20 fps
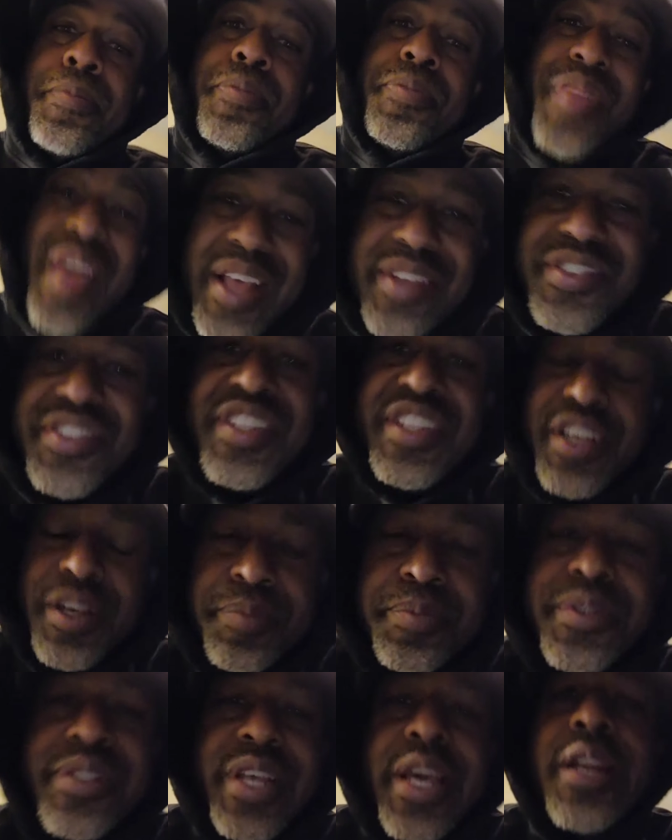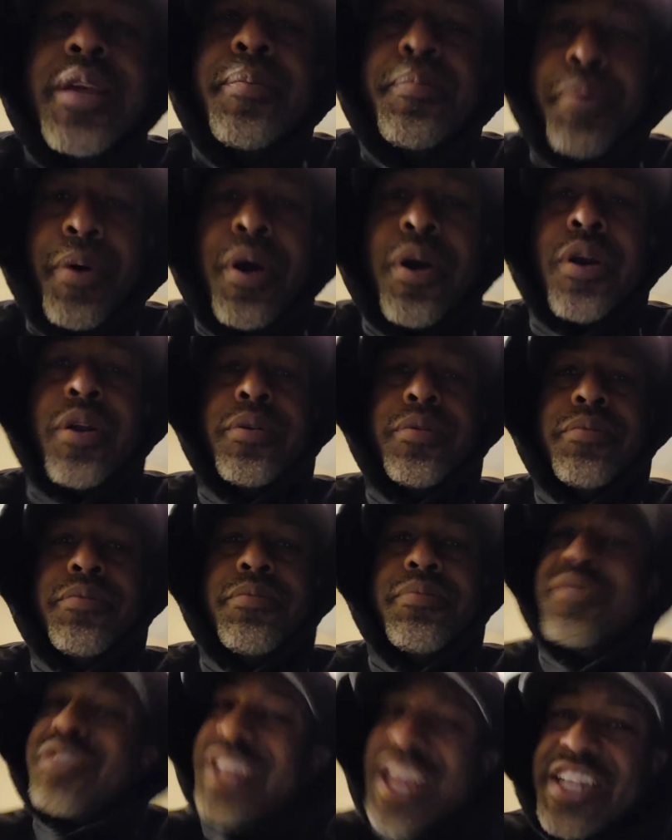That's the upsetting part.
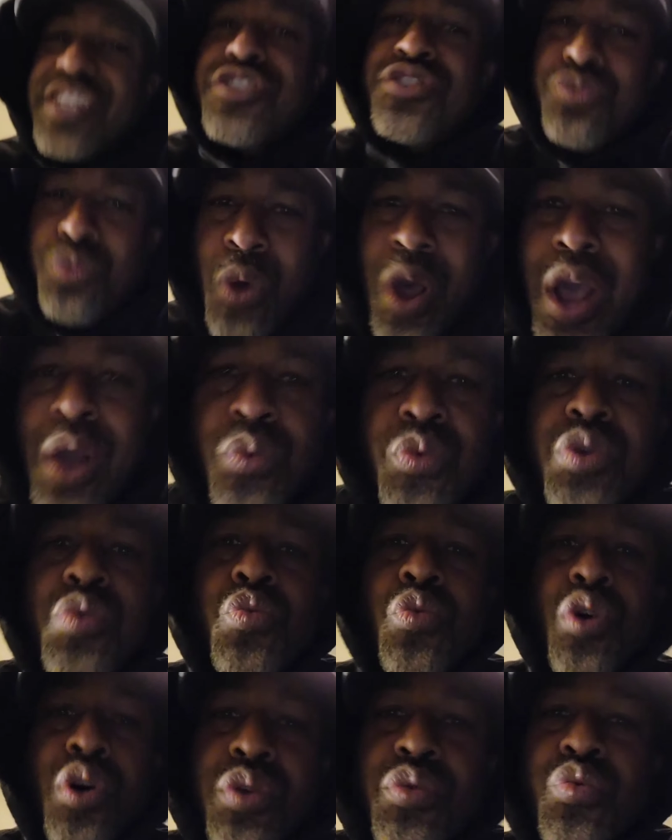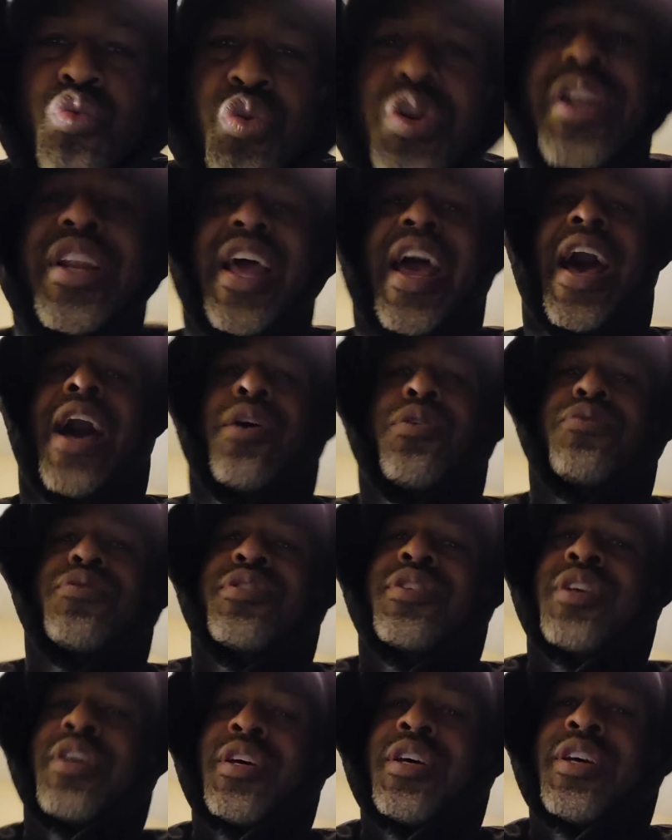That's why we want Rittenhouse